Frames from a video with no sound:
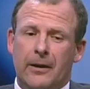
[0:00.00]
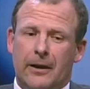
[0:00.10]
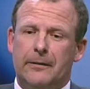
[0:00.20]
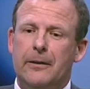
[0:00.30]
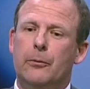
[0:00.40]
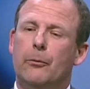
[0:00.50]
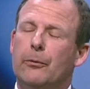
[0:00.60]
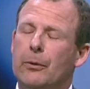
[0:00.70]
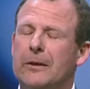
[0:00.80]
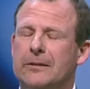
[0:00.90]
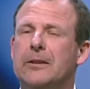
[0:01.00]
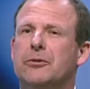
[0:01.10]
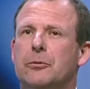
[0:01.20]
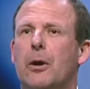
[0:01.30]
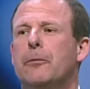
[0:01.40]
And I think as an
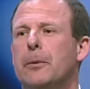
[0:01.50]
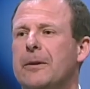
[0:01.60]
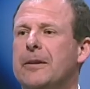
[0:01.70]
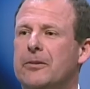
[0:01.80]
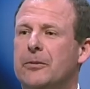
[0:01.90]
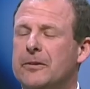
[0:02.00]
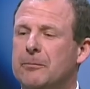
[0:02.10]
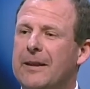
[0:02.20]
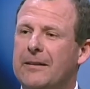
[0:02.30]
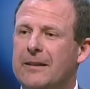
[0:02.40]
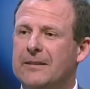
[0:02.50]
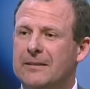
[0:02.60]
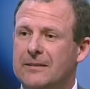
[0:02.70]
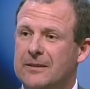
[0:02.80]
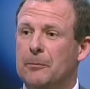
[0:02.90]
industry, what everybody needs to do is make
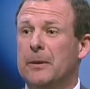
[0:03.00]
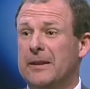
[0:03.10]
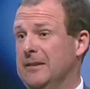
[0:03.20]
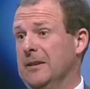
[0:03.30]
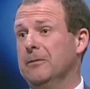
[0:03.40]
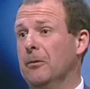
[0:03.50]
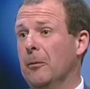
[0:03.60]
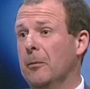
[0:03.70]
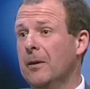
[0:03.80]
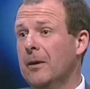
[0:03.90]
things simply easier for them.